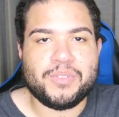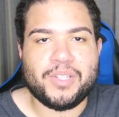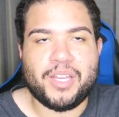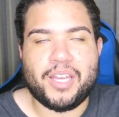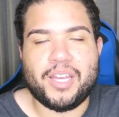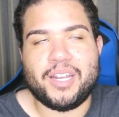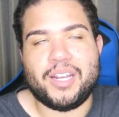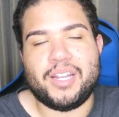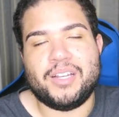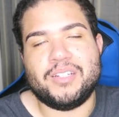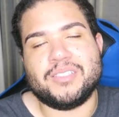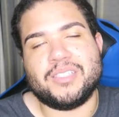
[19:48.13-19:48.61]

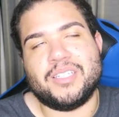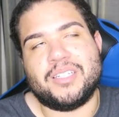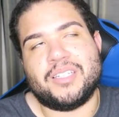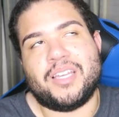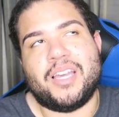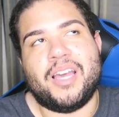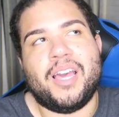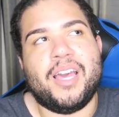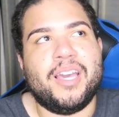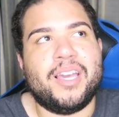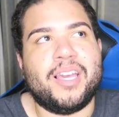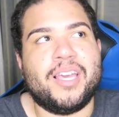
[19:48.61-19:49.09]
And I was
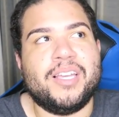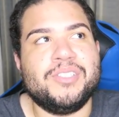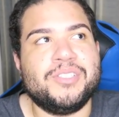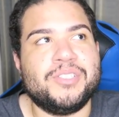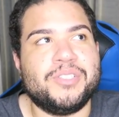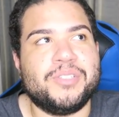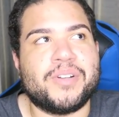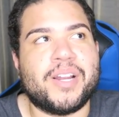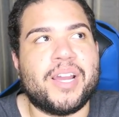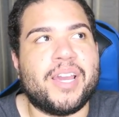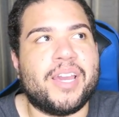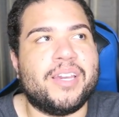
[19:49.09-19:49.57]
like, ah, I
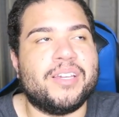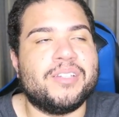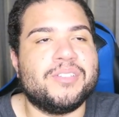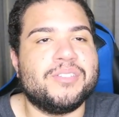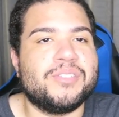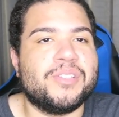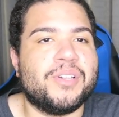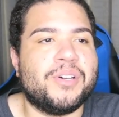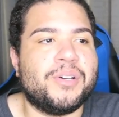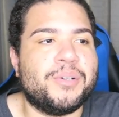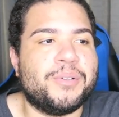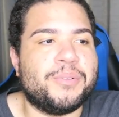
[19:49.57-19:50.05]
guess you're right.
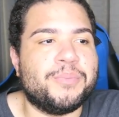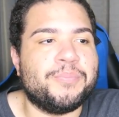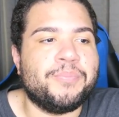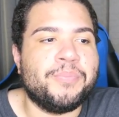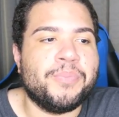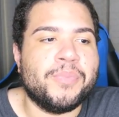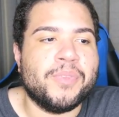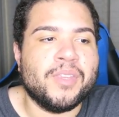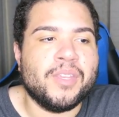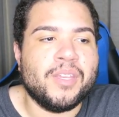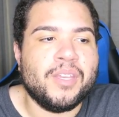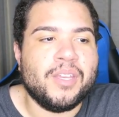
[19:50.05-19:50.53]
So
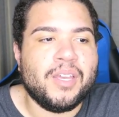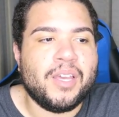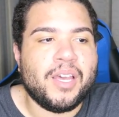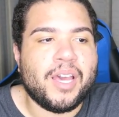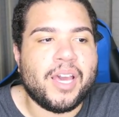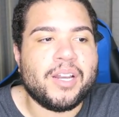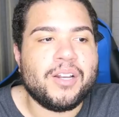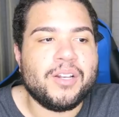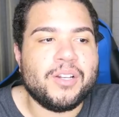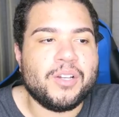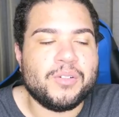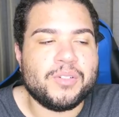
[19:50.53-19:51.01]

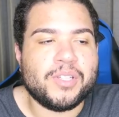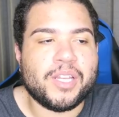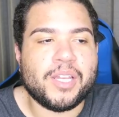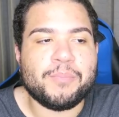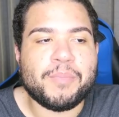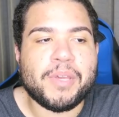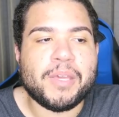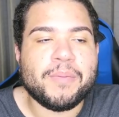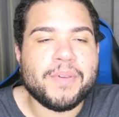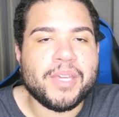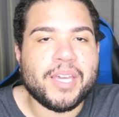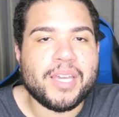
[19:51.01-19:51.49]
I don't know,
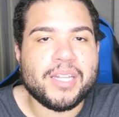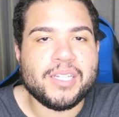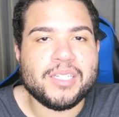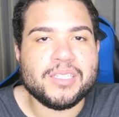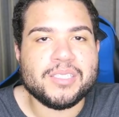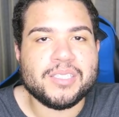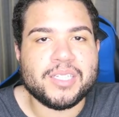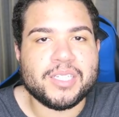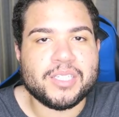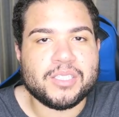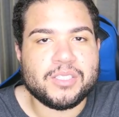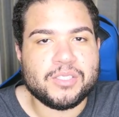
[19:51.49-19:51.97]
maybe I
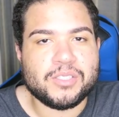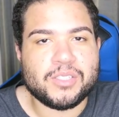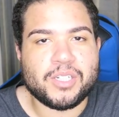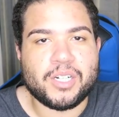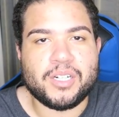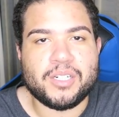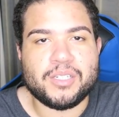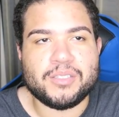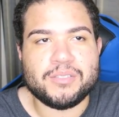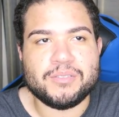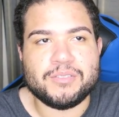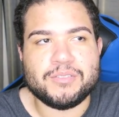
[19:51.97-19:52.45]
need to like
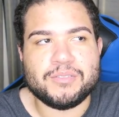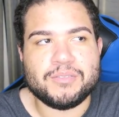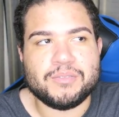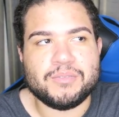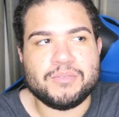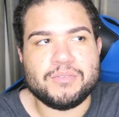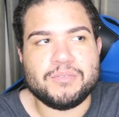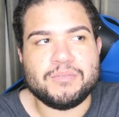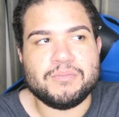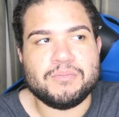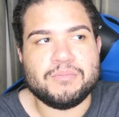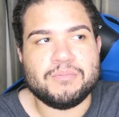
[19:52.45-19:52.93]
start
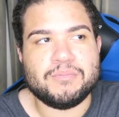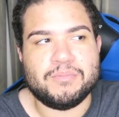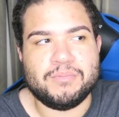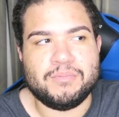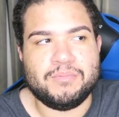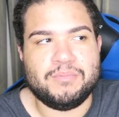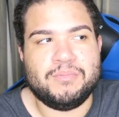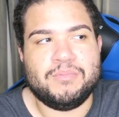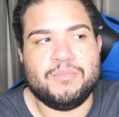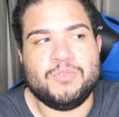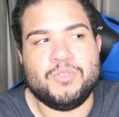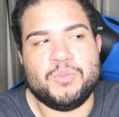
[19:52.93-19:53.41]

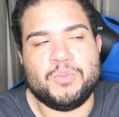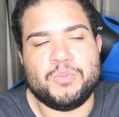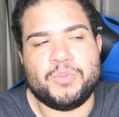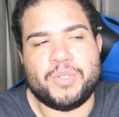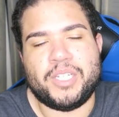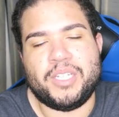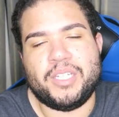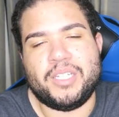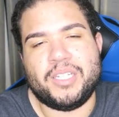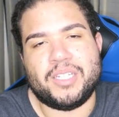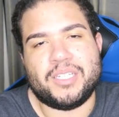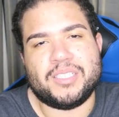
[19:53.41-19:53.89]

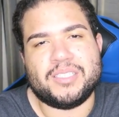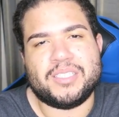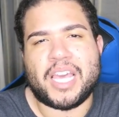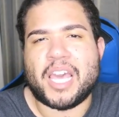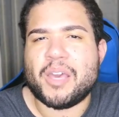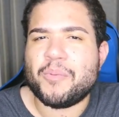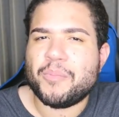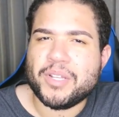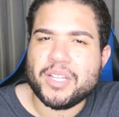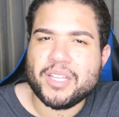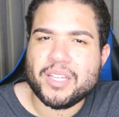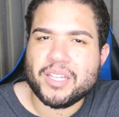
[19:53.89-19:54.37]

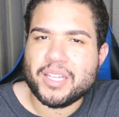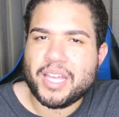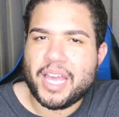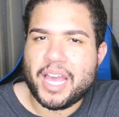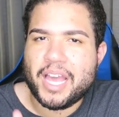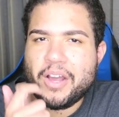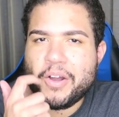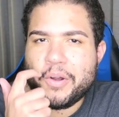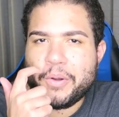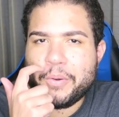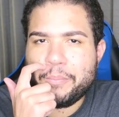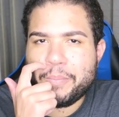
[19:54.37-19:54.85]
re-examining
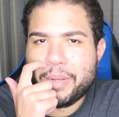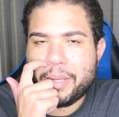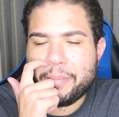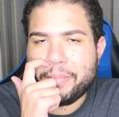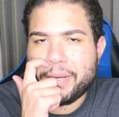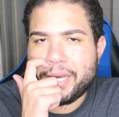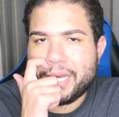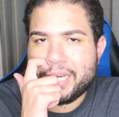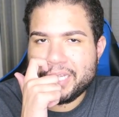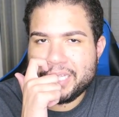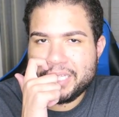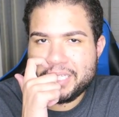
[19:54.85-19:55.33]
how my
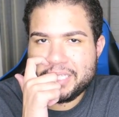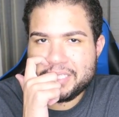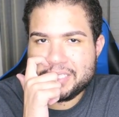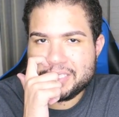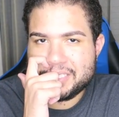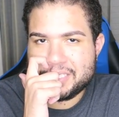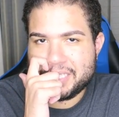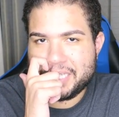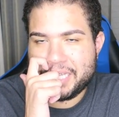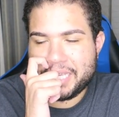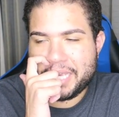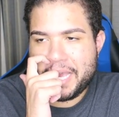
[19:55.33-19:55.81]
body
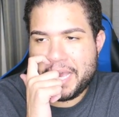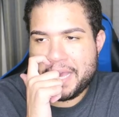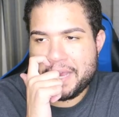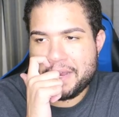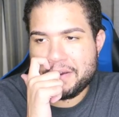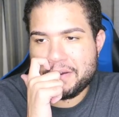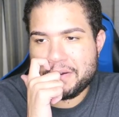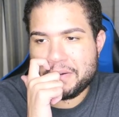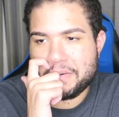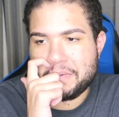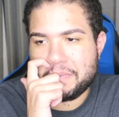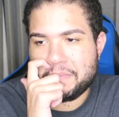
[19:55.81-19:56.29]
is and like
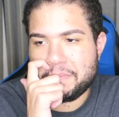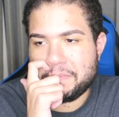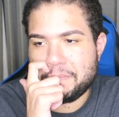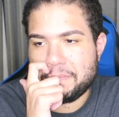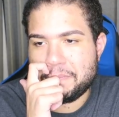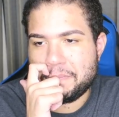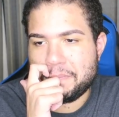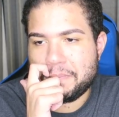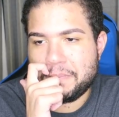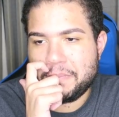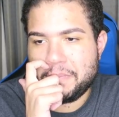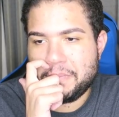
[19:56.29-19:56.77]
how
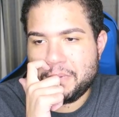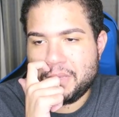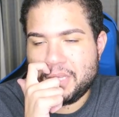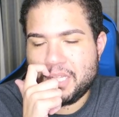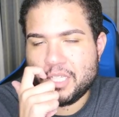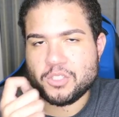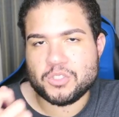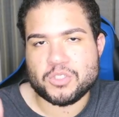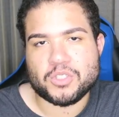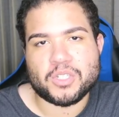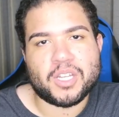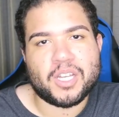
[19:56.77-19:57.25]

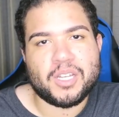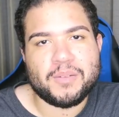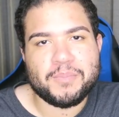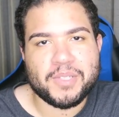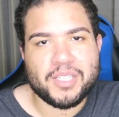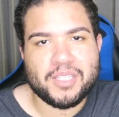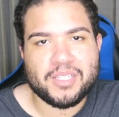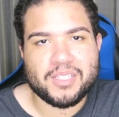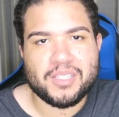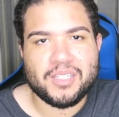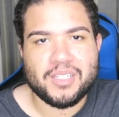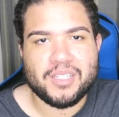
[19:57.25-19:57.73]
things look on
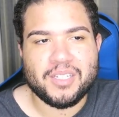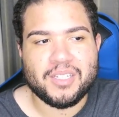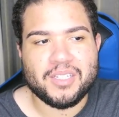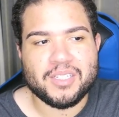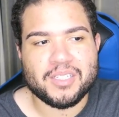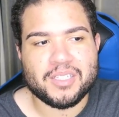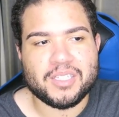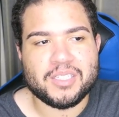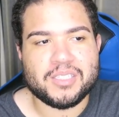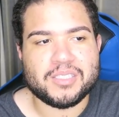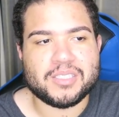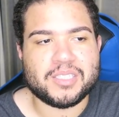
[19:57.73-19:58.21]
me
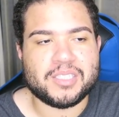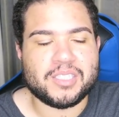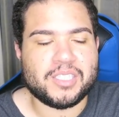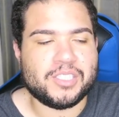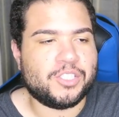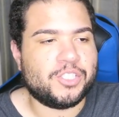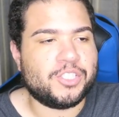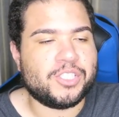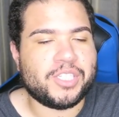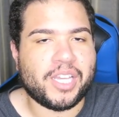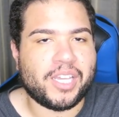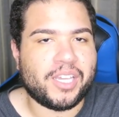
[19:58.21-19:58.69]
because
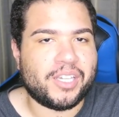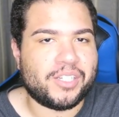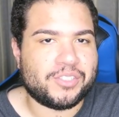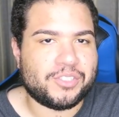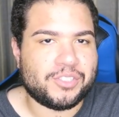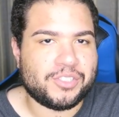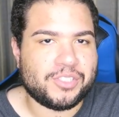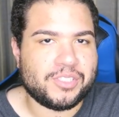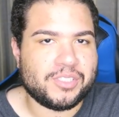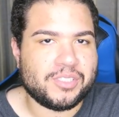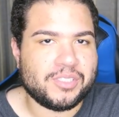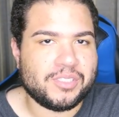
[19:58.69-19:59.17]
it's
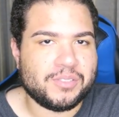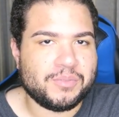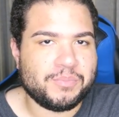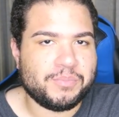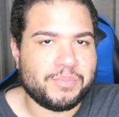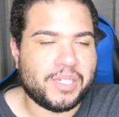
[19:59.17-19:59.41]
changed.